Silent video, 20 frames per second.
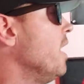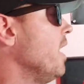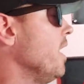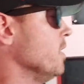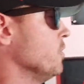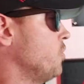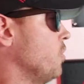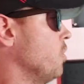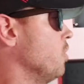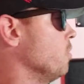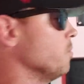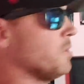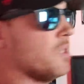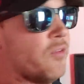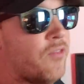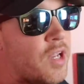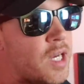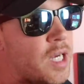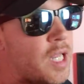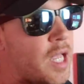in terms
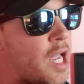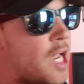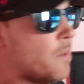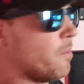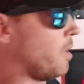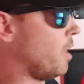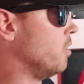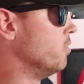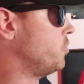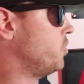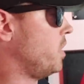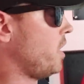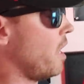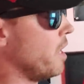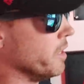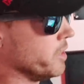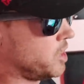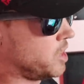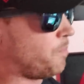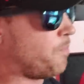of in-game coaching,
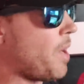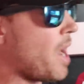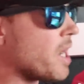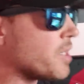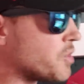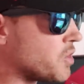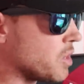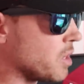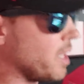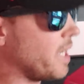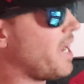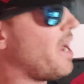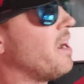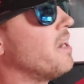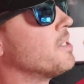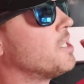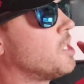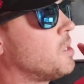especially